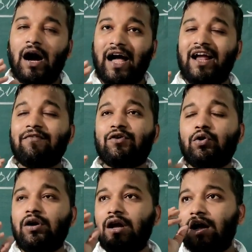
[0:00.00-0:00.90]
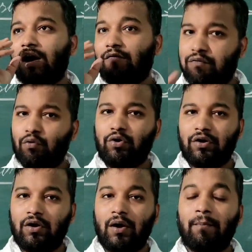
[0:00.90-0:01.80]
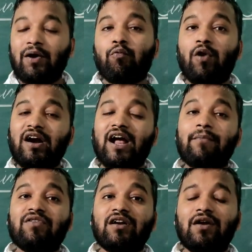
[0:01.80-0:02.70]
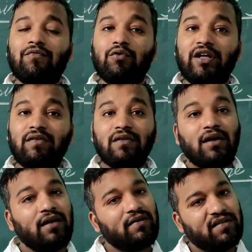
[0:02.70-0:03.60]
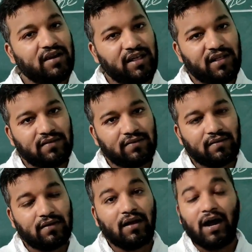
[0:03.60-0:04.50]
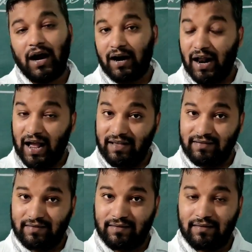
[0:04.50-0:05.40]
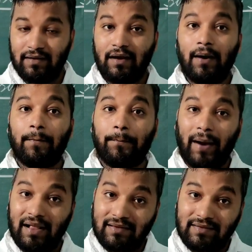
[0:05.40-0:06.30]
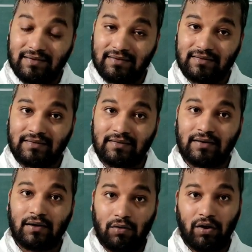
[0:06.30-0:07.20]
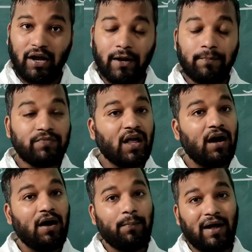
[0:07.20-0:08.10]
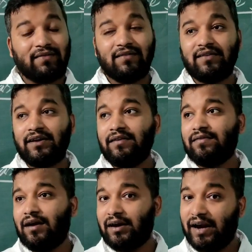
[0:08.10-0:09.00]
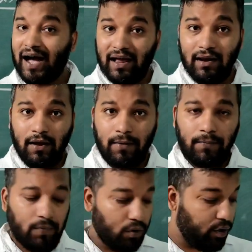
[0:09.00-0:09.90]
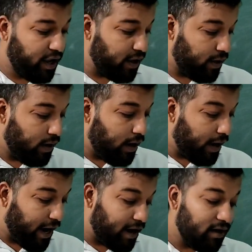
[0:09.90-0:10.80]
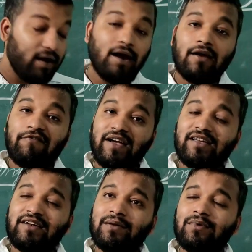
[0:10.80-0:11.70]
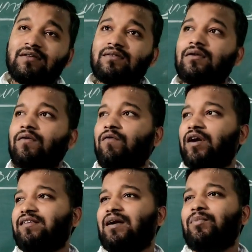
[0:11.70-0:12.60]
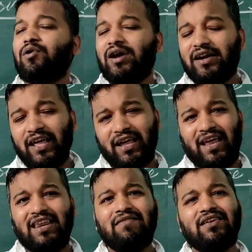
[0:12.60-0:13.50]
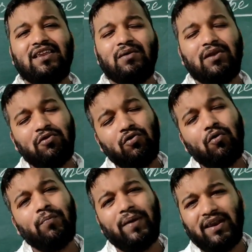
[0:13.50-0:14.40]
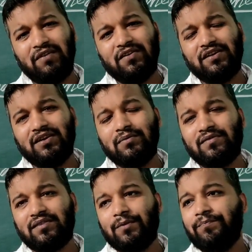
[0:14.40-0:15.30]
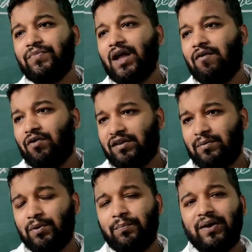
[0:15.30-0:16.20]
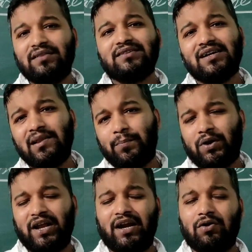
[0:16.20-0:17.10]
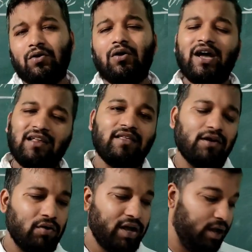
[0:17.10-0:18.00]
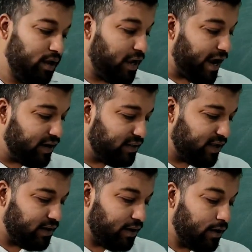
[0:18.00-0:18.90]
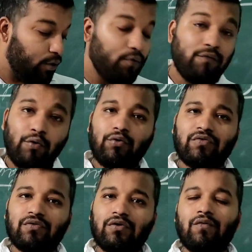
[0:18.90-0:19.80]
I have told food, but what comes under food is cereals, rice, pulses, okay, pulses, that is dal, okay, and vegetables. For example, you can take any vegetable, you know many vegetables name, for example brinjal, potato, anything, okay, and then fruits.